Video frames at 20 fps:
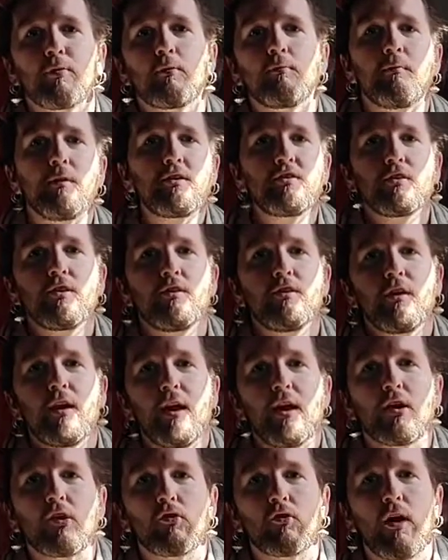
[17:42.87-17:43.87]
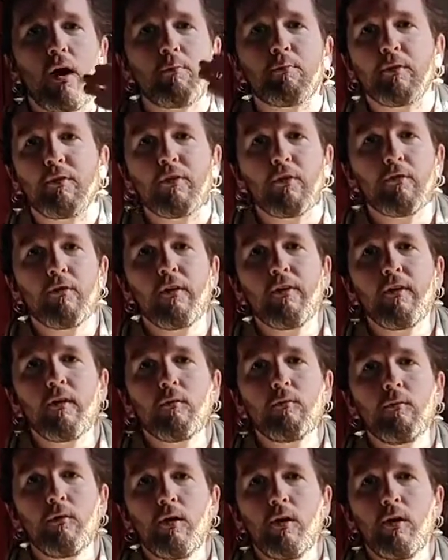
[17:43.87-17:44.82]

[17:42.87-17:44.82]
permission to interrupt the rhythm,